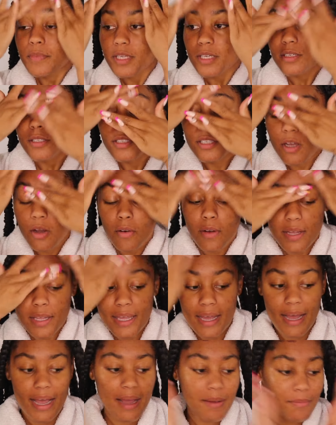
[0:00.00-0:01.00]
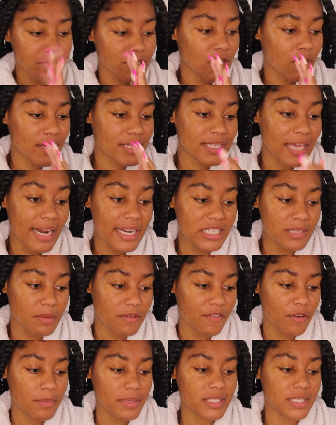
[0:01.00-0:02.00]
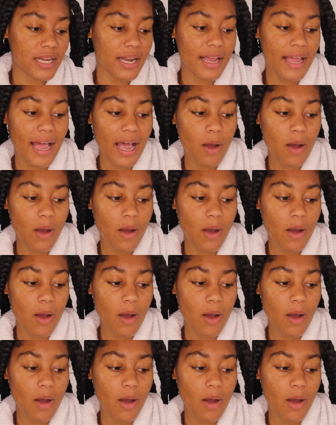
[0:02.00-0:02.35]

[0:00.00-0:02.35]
So yeah, I'm so excited to be filming today.